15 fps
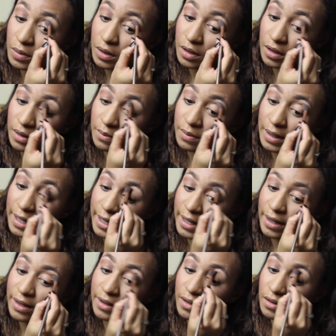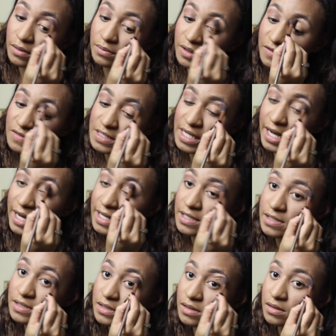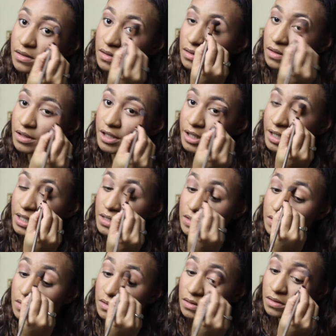I'm gonna apply it on both sides in the crease.